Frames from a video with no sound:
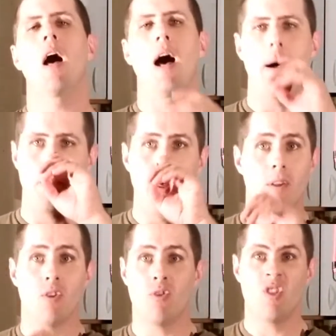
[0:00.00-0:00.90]
Um,
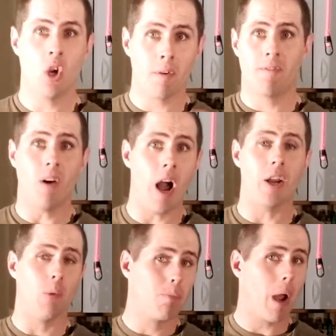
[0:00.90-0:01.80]
you're fine.
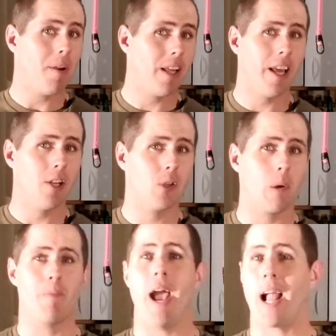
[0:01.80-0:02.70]
You probably didn't injure your
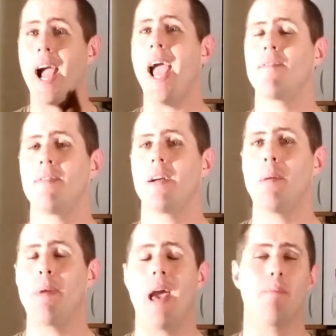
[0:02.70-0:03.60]
back. I have a very
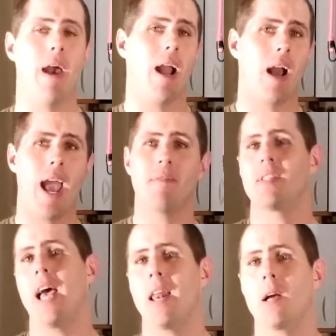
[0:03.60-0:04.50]
bad back. I have
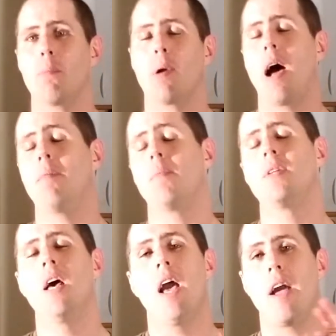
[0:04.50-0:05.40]
sciatica problems.
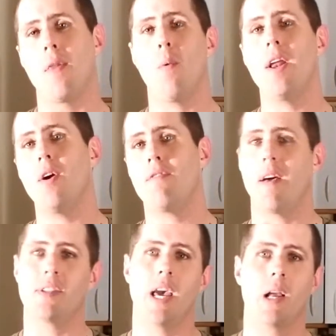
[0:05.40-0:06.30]
And the way to know if you
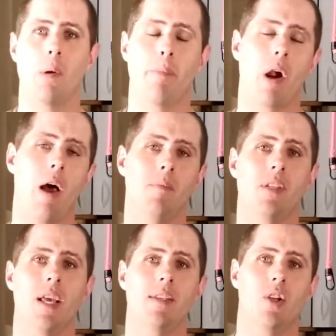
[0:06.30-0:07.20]
have sciatica
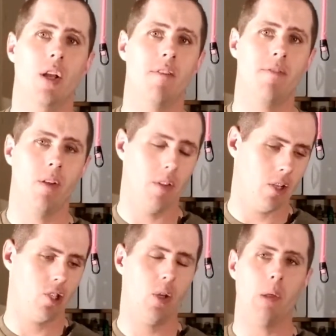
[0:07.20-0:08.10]
problems is you're going to feel these
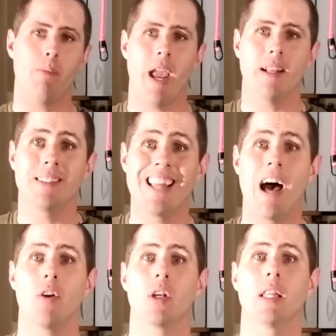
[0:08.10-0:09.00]
shooting pains
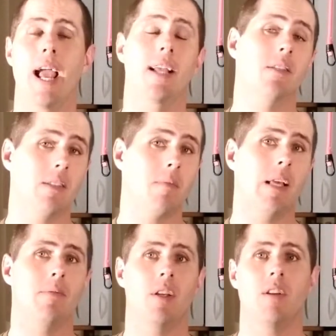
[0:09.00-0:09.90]
down your legs and
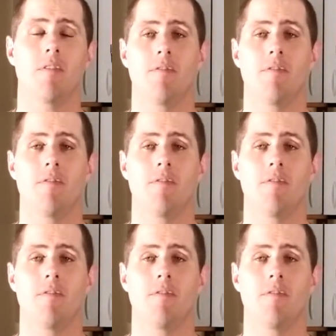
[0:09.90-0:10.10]
sometimes in your